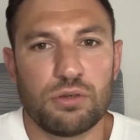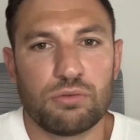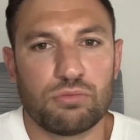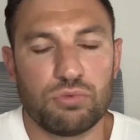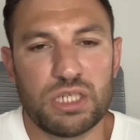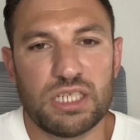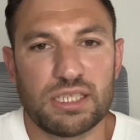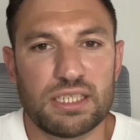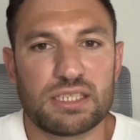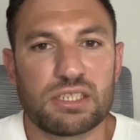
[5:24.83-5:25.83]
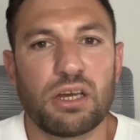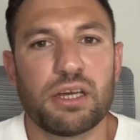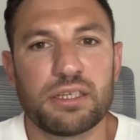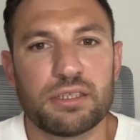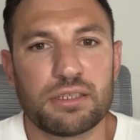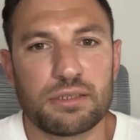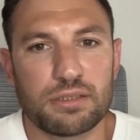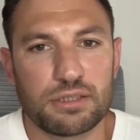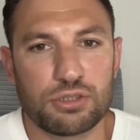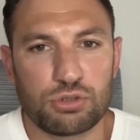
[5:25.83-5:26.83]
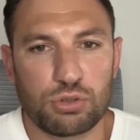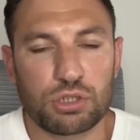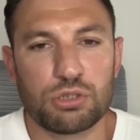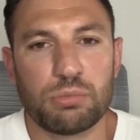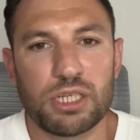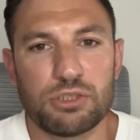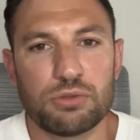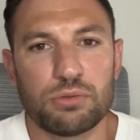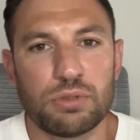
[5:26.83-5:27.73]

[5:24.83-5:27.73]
reading the entire instruction manual,